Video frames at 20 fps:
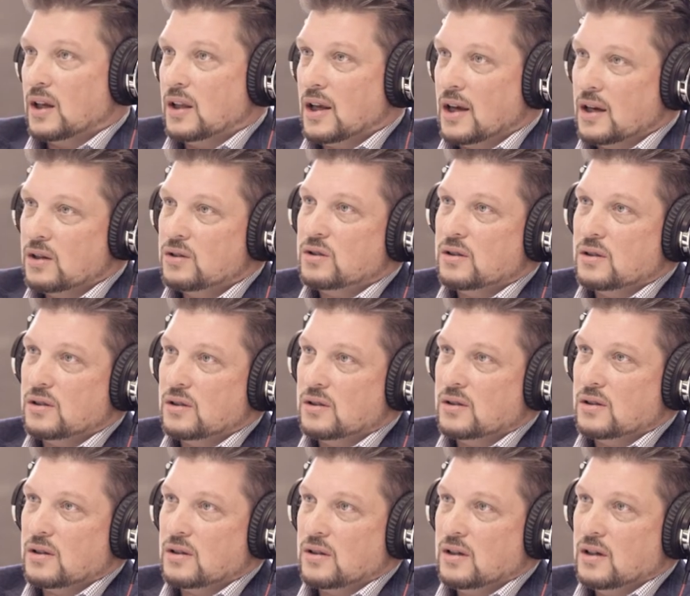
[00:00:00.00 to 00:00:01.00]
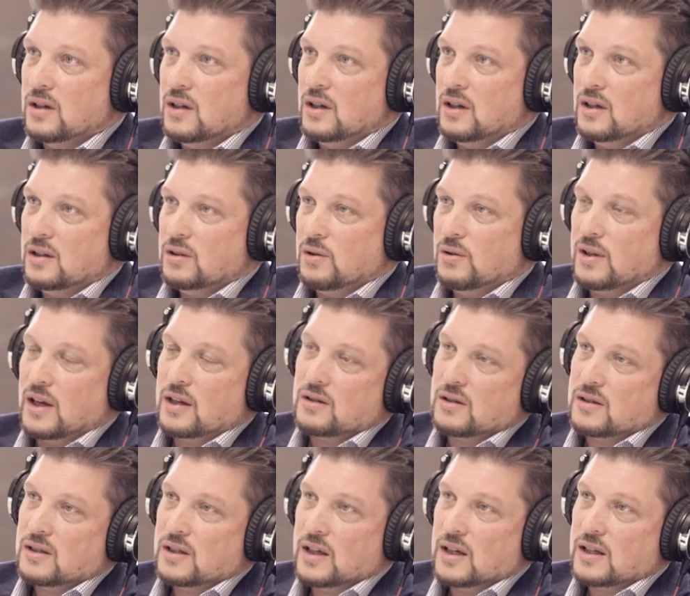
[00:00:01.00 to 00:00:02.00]
regulations. And
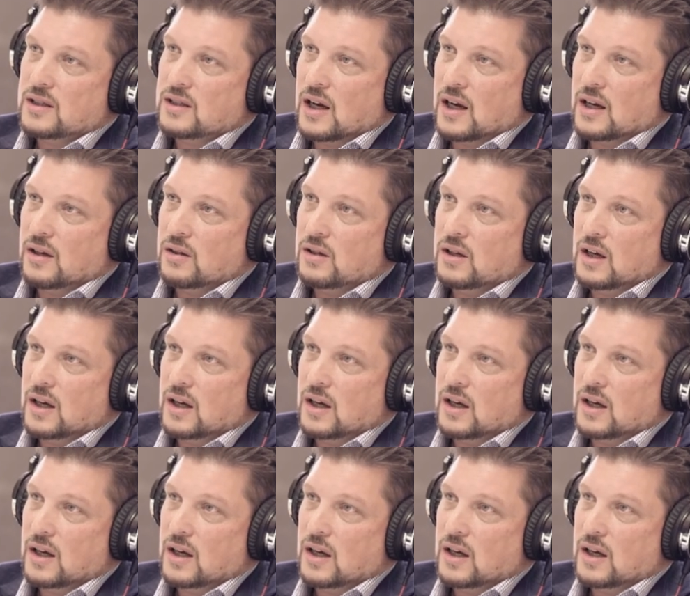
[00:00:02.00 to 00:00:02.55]
2006, I,